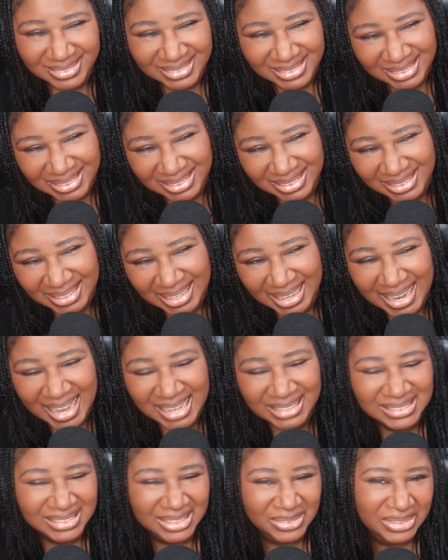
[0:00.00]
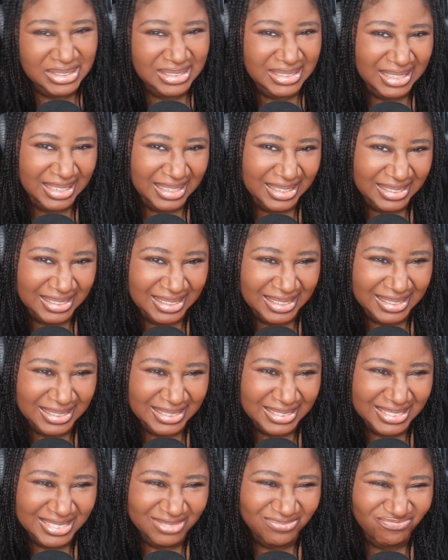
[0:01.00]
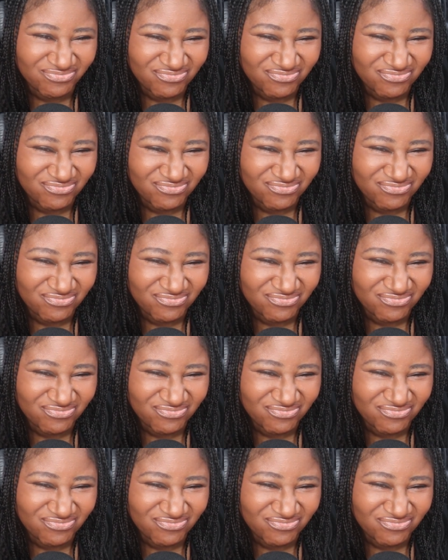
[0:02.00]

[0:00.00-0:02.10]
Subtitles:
I kind of see what he's saying. Like,